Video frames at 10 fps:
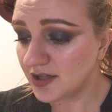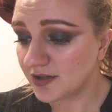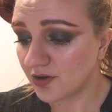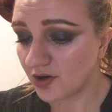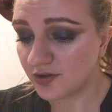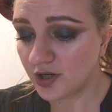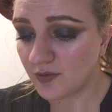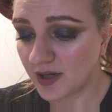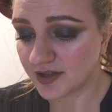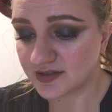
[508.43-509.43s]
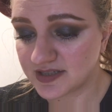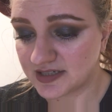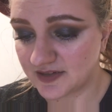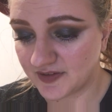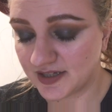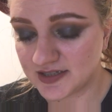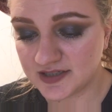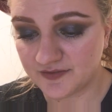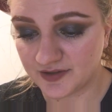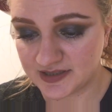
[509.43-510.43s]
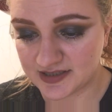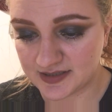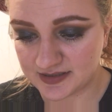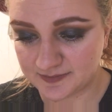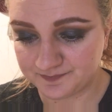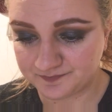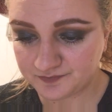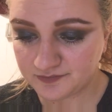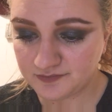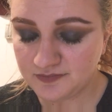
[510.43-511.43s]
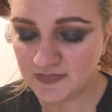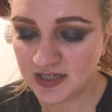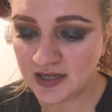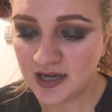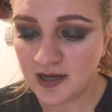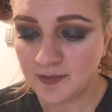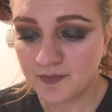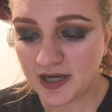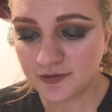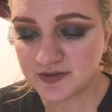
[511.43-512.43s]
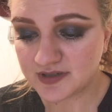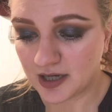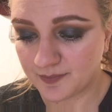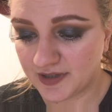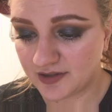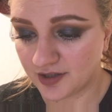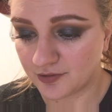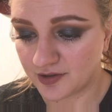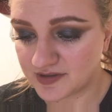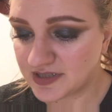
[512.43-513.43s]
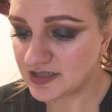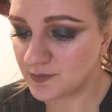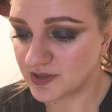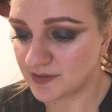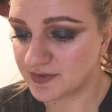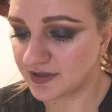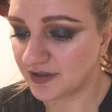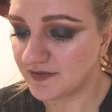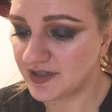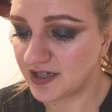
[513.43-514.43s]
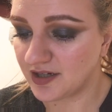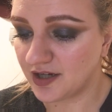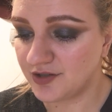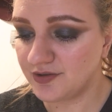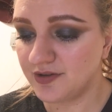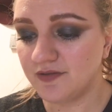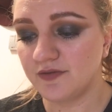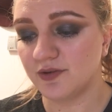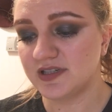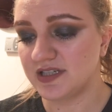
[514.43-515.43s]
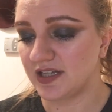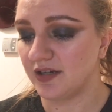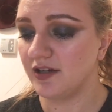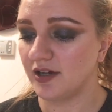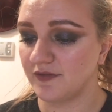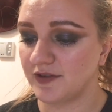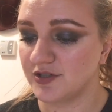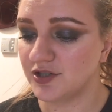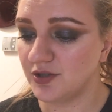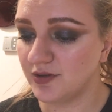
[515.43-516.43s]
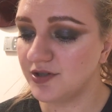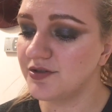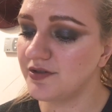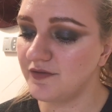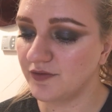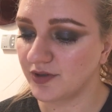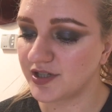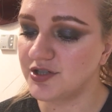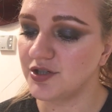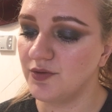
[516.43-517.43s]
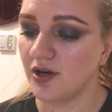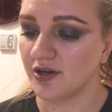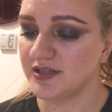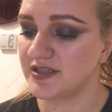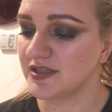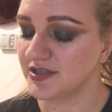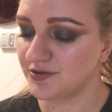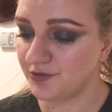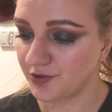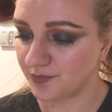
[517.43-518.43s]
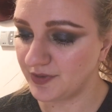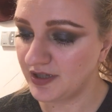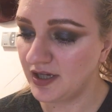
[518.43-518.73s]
There are no other significant differences. Macroscopic necrosis was observed in 114 of the 242 hearts in this group.